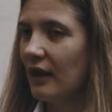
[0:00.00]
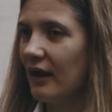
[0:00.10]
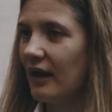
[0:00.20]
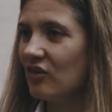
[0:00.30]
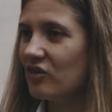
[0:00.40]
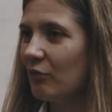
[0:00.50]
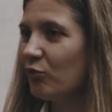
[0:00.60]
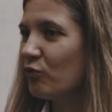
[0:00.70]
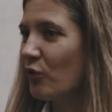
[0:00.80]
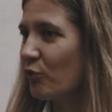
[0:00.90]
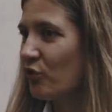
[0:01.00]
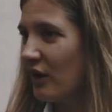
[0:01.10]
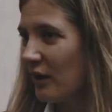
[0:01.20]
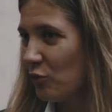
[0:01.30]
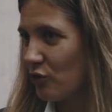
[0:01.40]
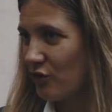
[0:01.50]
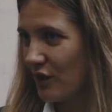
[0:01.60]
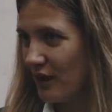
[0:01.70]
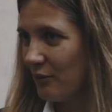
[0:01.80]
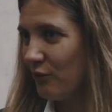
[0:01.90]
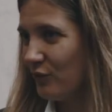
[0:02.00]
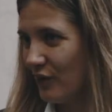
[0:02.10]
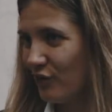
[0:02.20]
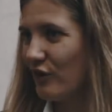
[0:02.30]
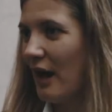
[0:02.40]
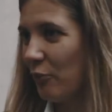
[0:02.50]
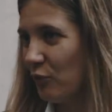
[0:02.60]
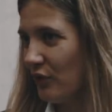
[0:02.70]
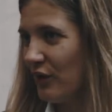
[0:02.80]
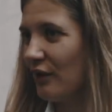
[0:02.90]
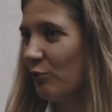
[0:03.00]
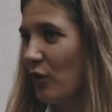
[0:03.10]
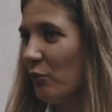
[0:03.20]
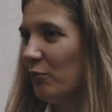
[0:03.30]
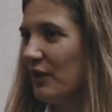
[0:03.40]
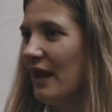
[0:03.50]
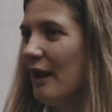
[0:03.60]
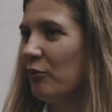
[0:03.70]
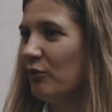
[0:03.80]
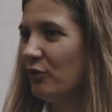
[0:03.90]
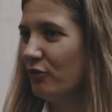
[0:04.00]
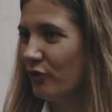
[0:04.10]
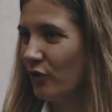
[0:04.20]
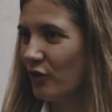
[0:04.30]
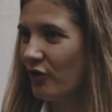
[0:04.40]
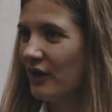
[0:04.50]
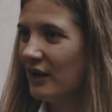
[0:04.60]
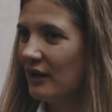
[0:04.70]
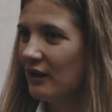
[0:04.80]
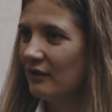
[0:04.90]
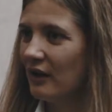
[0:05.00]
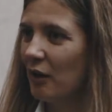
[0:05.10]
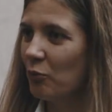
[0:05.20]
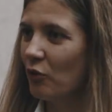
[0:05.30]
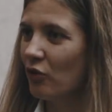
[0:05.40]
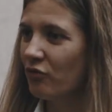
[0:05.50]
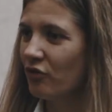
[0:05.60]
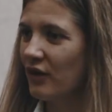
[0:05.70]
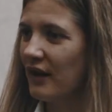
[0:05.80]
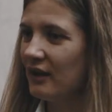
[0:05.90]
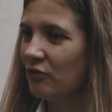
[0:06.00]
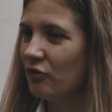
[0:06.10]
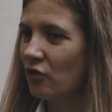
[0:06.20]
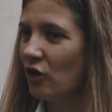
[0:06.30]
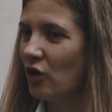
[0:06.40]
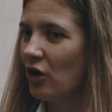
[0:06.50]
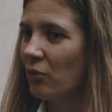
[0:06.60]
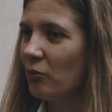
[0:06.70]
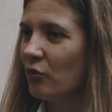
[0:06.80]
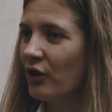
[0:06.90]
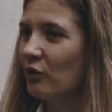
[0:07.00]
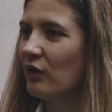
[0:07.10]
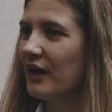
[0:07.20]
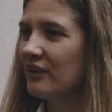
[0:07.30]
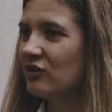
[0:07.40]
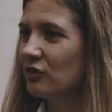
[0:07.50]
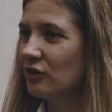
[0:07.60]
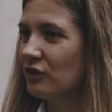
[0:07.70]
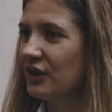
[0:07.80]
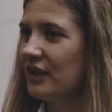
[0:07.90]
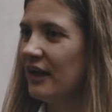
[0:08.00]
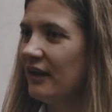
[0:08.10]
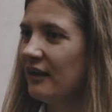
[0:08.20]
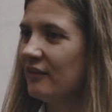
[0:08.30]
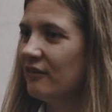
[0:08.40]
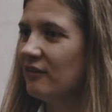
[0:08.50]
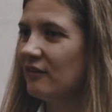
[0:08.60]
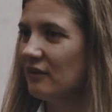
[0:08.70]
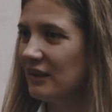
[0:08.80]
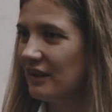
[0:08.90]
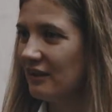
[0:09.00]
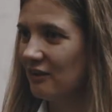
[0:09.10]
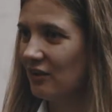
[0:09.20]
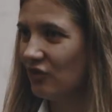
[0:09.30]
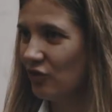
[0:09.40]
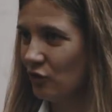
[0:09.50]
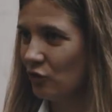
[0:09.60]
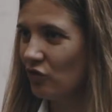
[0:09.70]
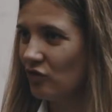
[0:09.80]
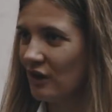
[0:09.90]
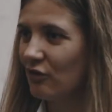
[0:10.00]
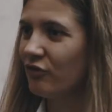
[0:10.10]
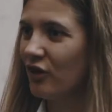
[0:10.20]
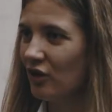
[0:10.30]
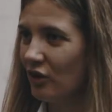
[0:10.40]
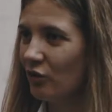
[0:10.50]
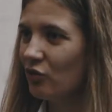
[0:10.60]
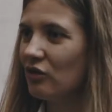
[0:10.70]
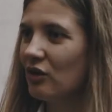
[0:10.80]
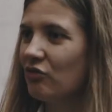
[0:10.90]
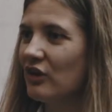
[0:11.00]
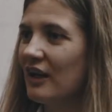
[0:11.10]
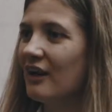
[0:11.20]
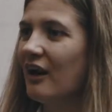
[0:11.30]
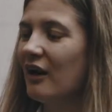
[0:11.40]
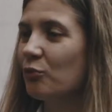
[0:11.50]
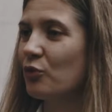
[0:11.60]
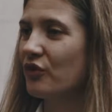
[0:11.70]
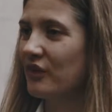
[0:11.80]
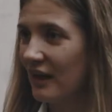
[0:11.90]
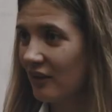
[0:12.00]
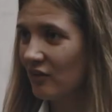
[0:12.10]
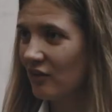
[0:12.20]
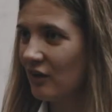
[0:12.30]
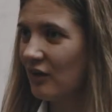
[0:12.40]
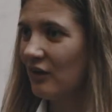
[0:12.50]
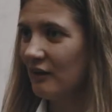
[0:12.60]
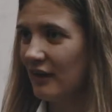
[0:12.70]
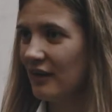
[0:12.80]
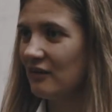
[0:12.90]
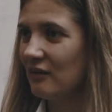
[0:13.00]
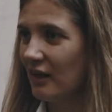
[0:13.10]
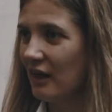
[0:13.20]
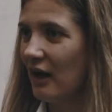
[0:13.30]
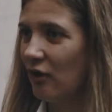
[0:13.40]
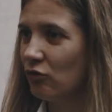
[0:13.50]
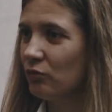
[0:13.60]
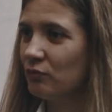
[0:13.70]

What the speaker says: except from cybercrime that is happening and probably happened before, they are more afraid from regulatory and legal issues that follows if they can't protect data they have.